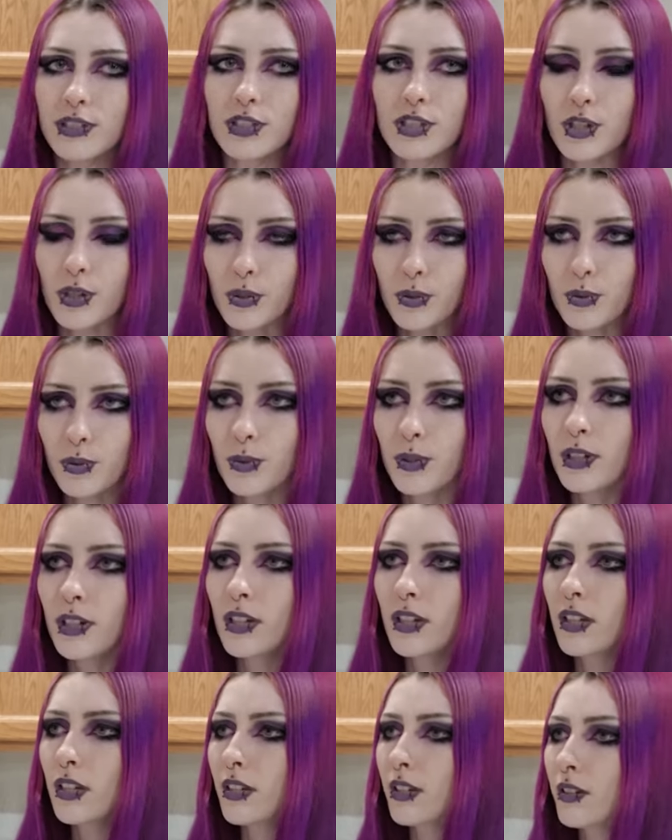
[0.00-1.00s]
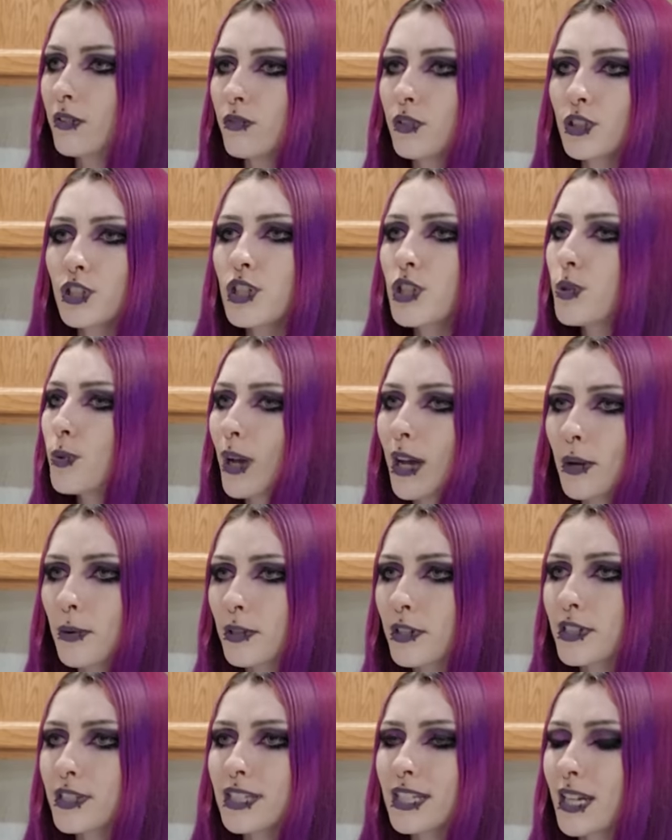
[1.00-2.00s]
the dough for two
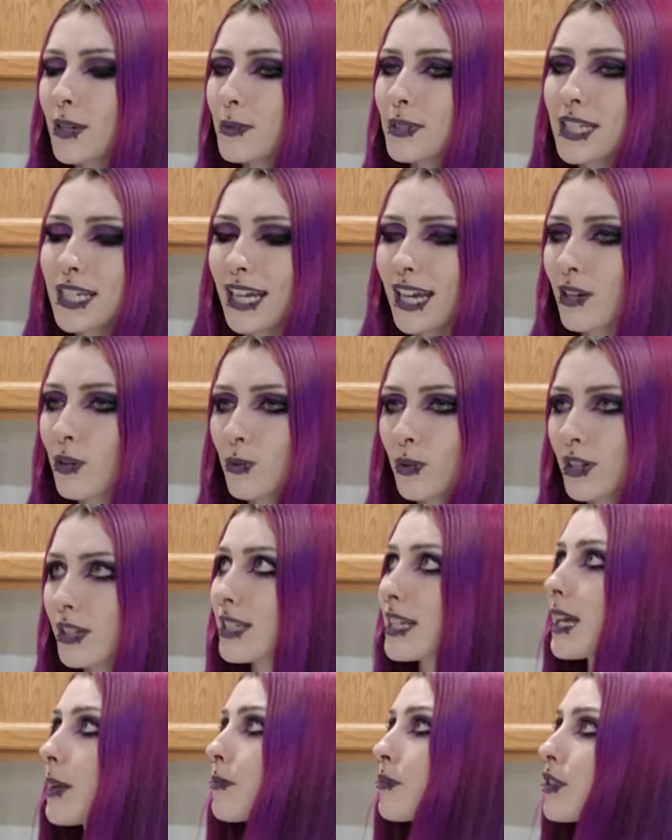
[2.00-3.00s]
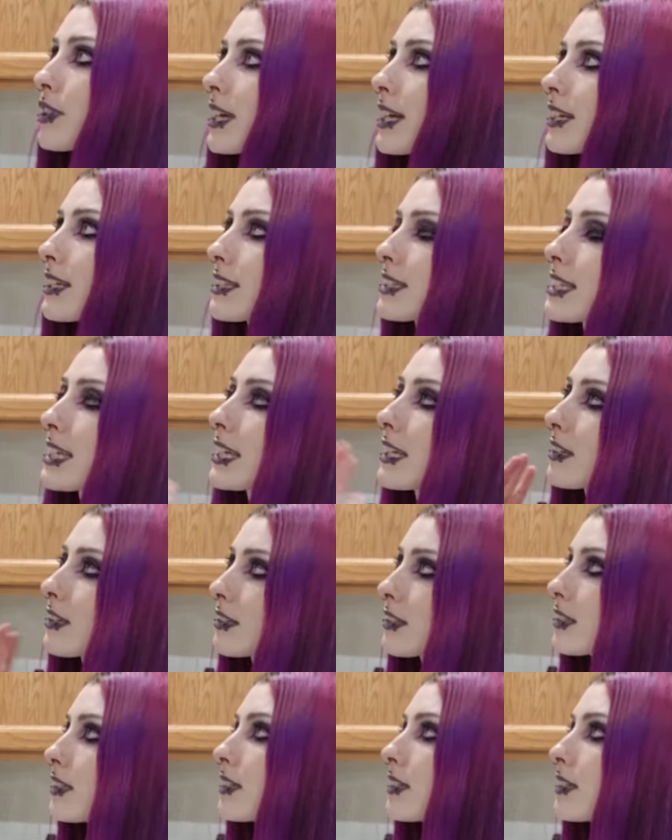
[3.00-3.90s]
hours and I was like, I don't got time for that. It's like